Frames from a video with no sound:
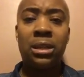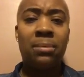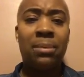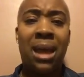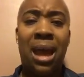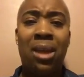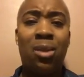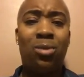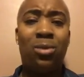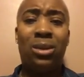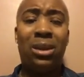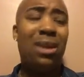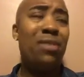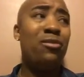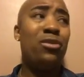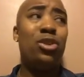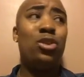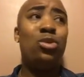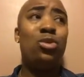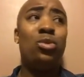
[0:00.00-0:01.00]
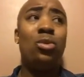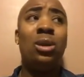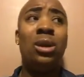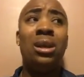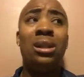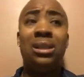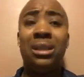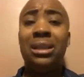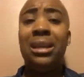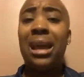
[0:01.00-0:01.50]
But I don't love you
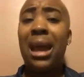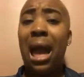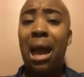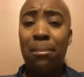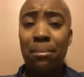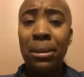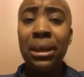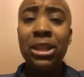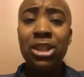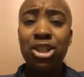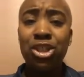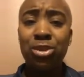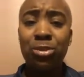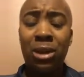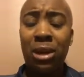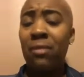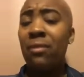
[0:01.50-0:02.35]
the day I meet you and I